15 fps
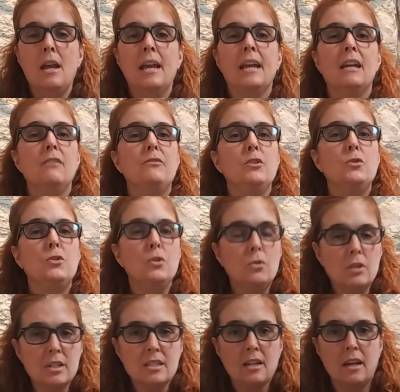If you do
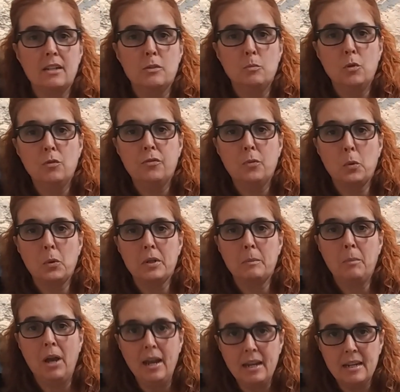decide to move forward and
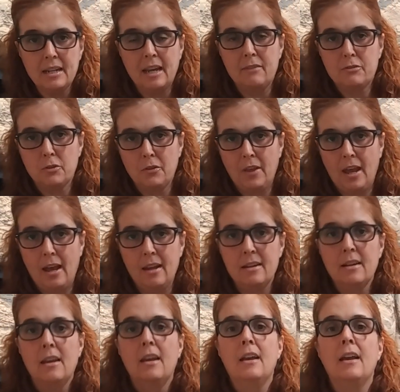buy it after that,
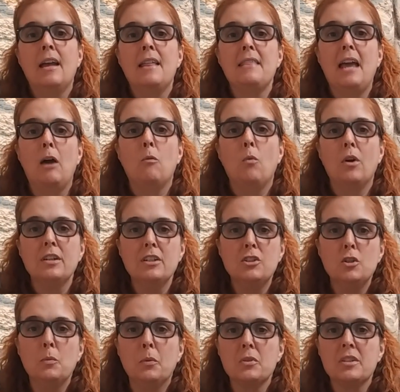that 1
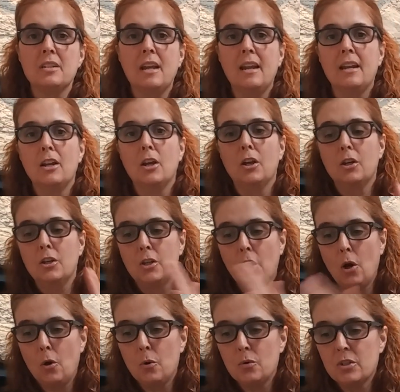to 2%
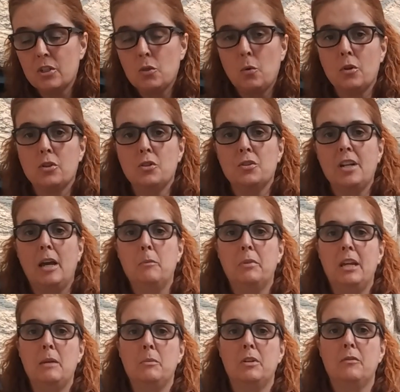goes towards your down
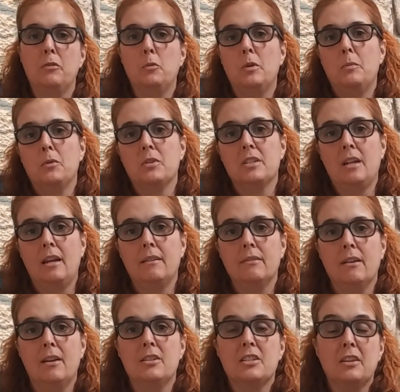payment of 3%.
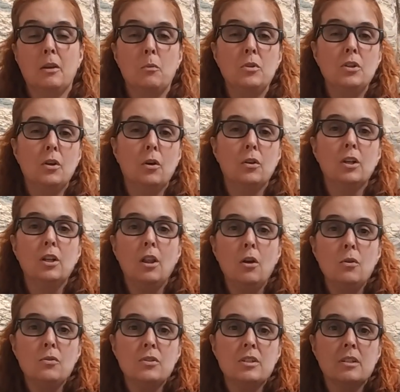So then when you go to
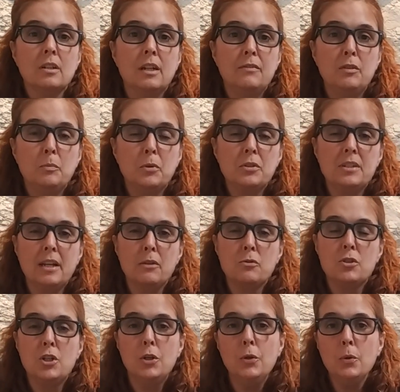close, if you put down
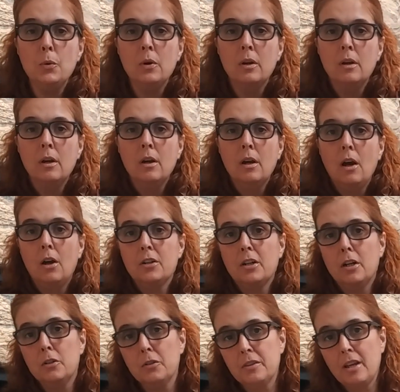2 on a
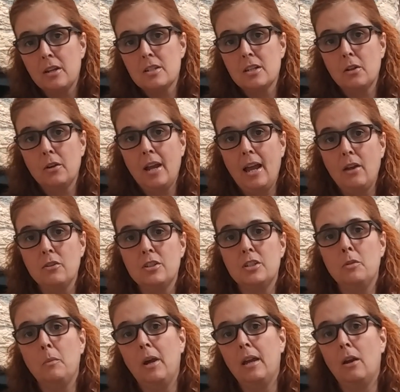$100,000 house, you
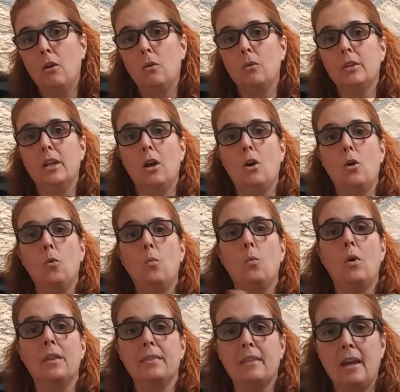might only owe
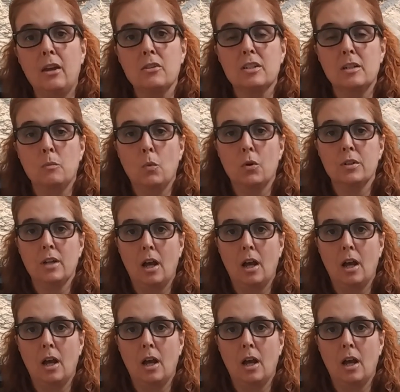$1,000 more,